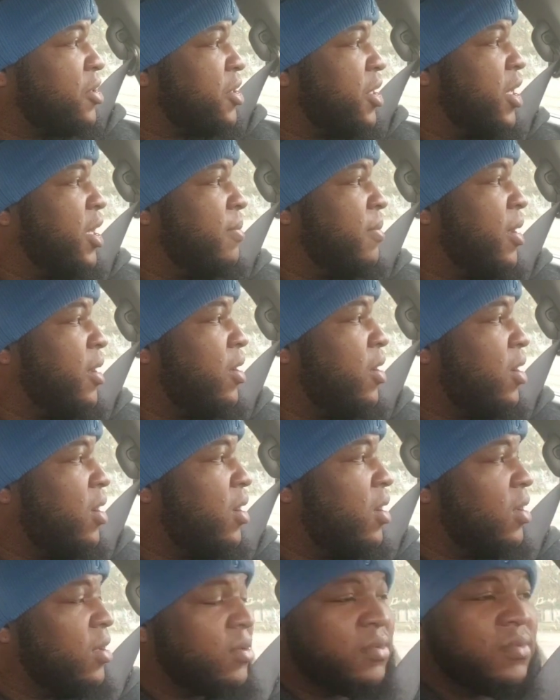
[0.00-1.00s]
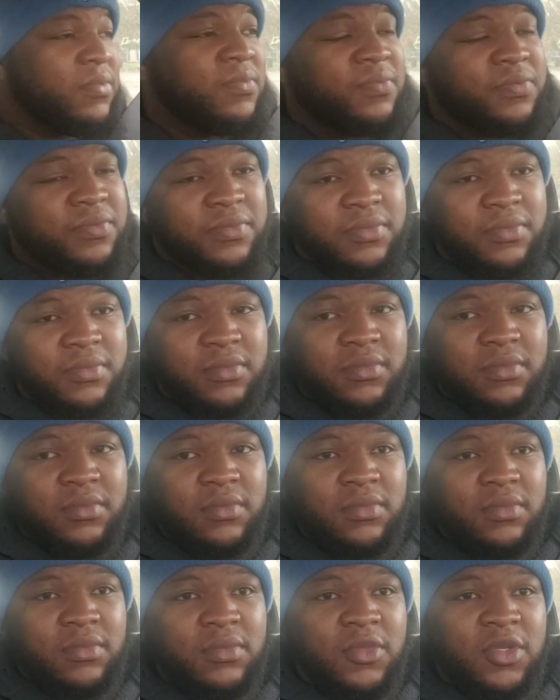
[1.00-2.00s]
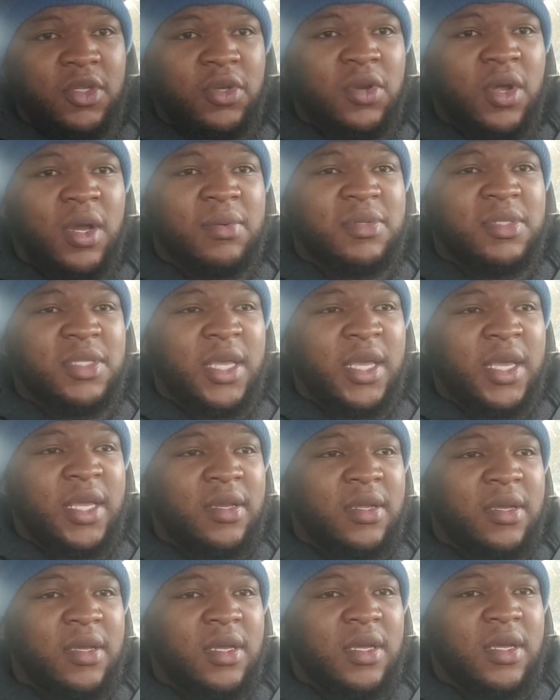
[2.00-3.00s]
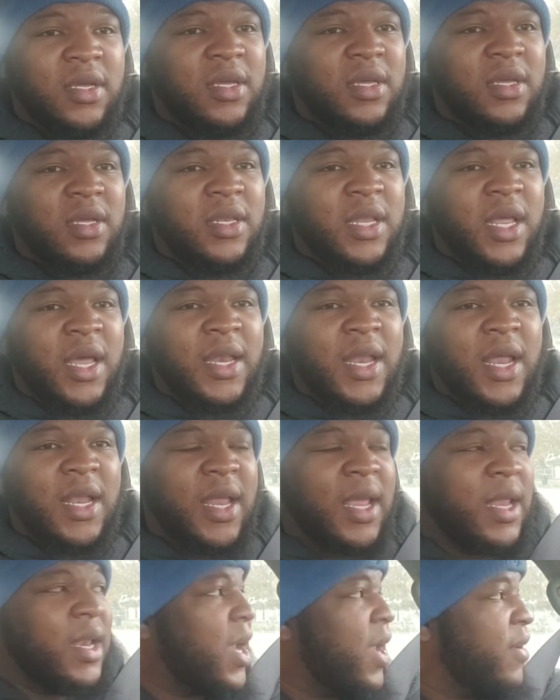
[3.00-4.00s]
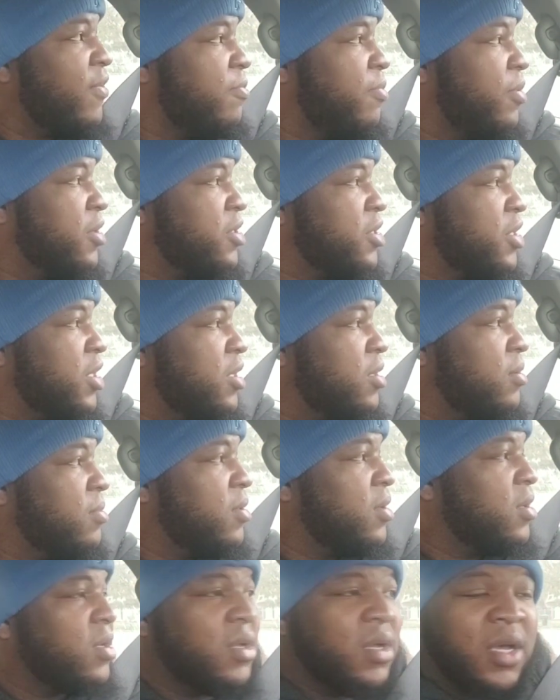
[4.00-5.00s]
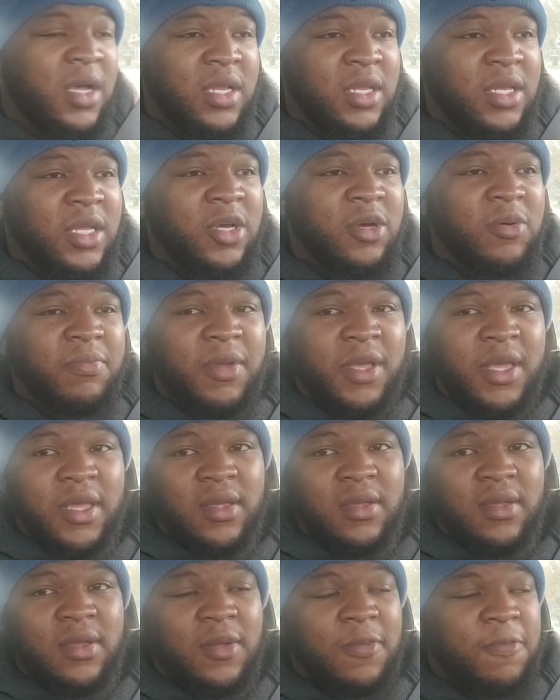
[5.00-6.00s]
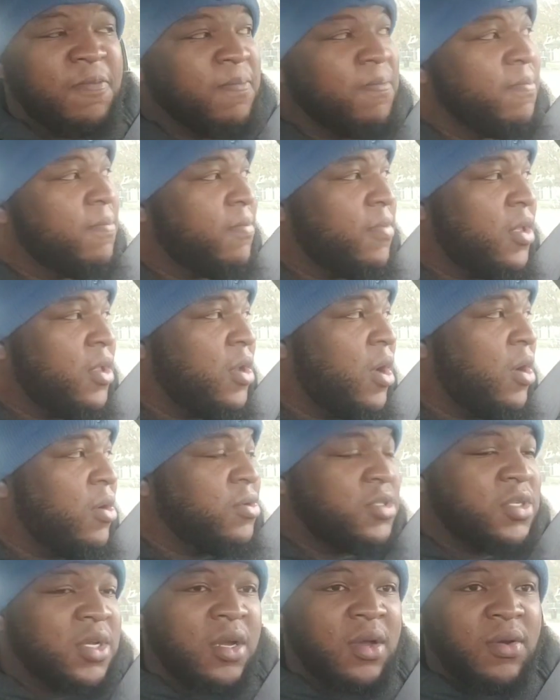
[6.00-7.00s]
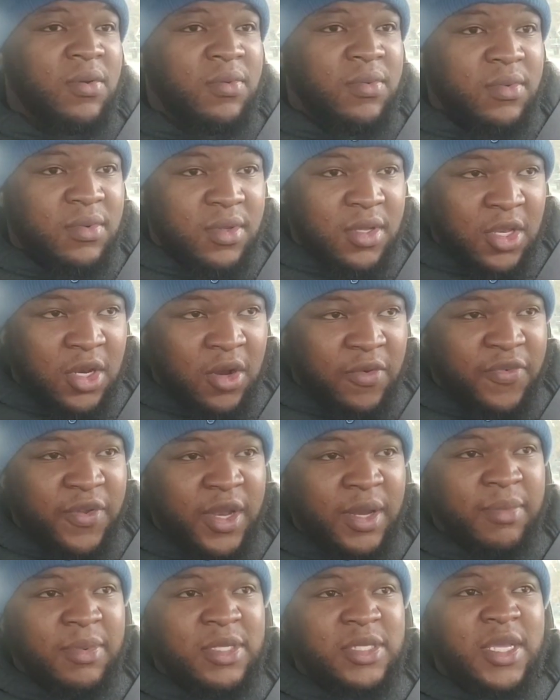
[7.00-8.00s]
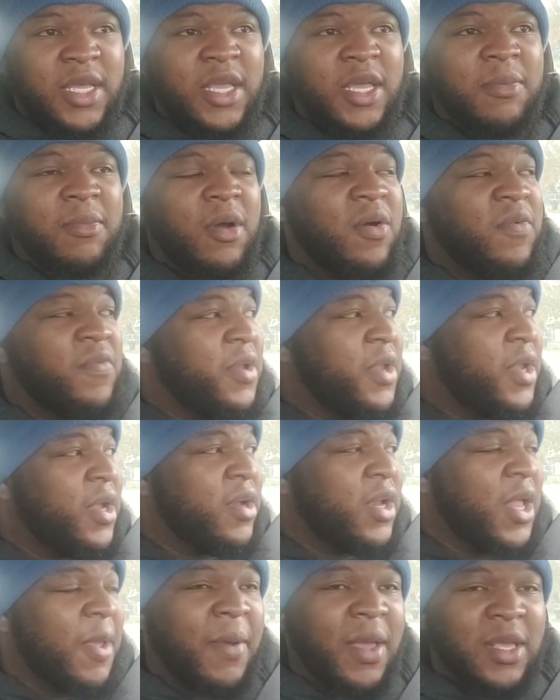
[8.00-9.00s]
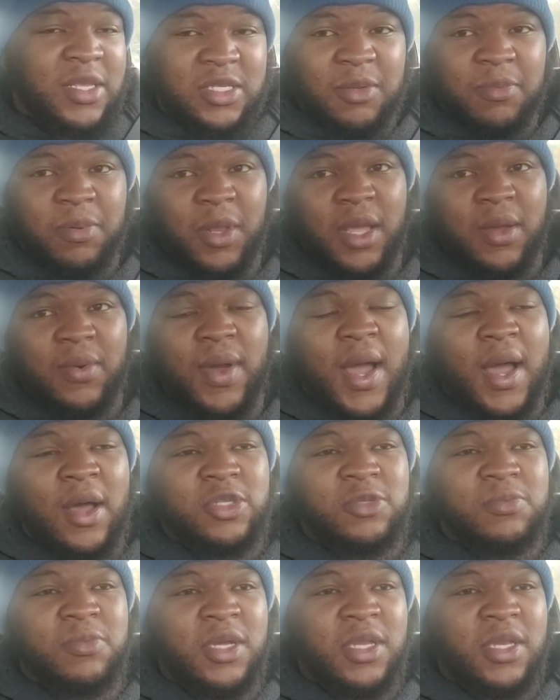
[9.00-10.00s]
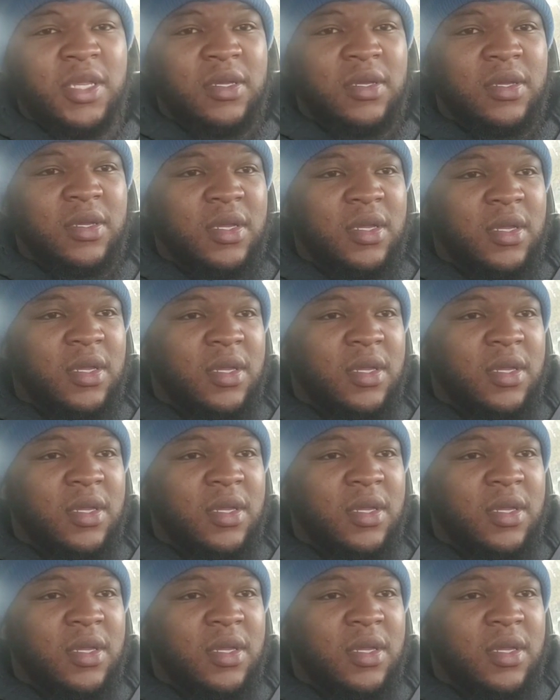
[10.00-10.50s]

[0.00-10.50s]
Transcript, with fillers: pushing him at all. You know what I'm saying? They not even pushing him a little bit. You know, so, you know, for them to send him over there, they basically playing with house money.